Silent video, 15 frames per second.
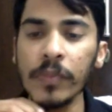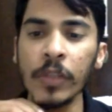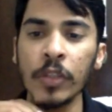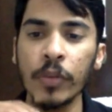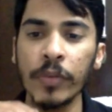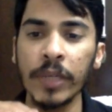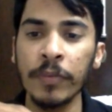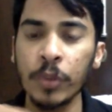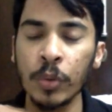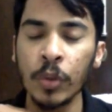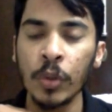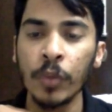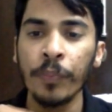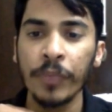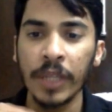So we have to
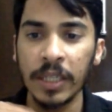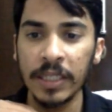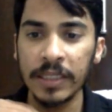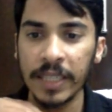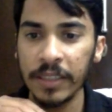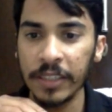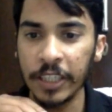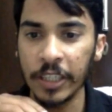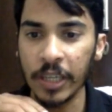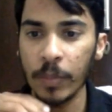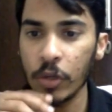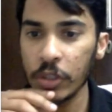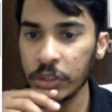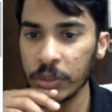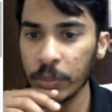understand the
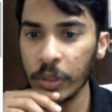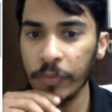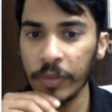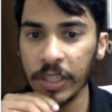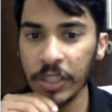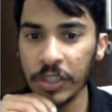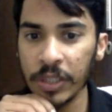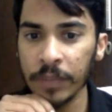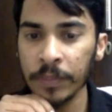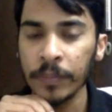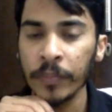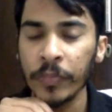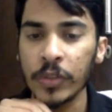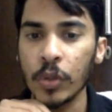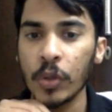Grumman's modification.
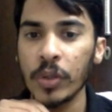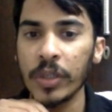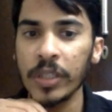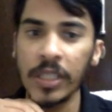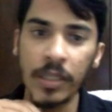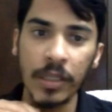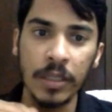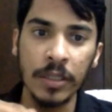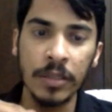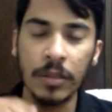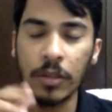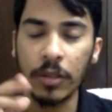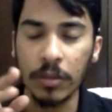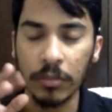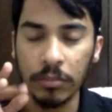So
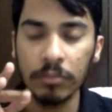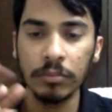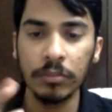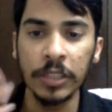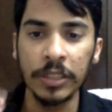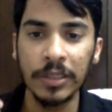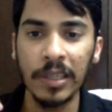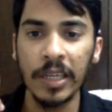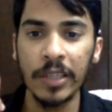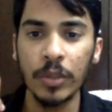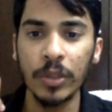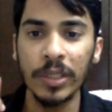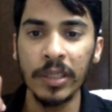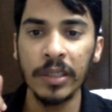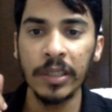it led to
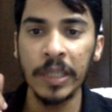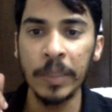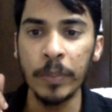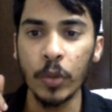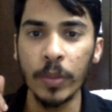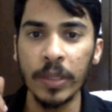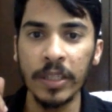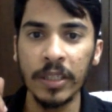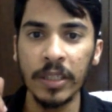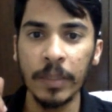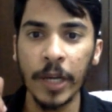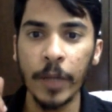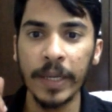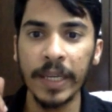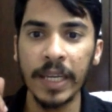the improvement in the
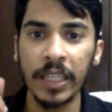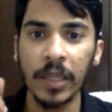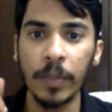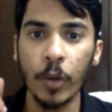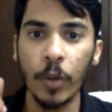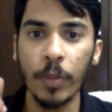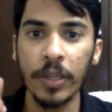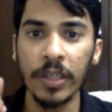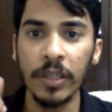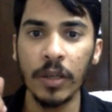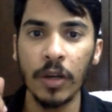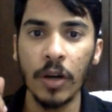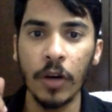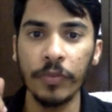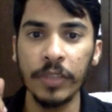biomechanical property
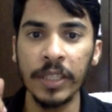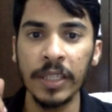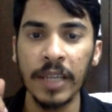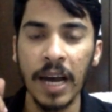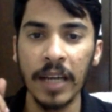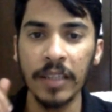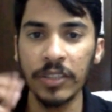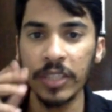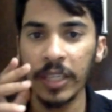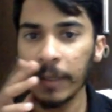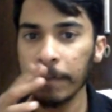of the RSA.